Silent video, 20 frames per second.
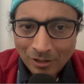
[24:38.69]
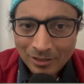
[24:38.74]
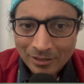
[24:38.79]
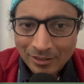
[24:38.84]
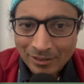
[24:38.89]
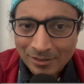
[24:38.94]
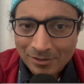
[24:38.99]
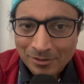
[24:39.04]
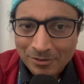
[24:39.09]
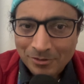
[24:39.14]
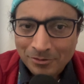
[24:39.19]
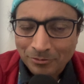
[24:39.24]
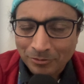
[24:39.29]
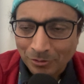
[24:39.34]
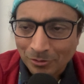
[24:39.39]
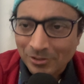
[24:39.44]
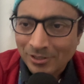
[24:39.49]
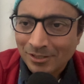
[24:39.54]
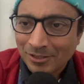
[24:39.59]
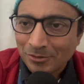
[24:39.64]
like
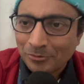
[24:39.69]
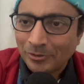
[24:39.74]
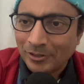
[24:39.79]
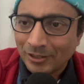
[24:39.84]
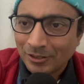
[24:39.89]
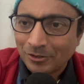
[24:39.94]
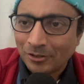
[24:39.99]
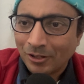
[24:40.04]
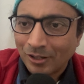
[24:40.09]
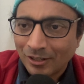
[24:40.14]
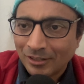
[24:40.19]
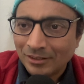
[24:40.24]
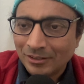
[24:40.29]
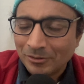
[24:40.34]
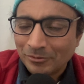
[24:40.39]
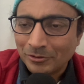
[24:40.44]
frozen sweet corn.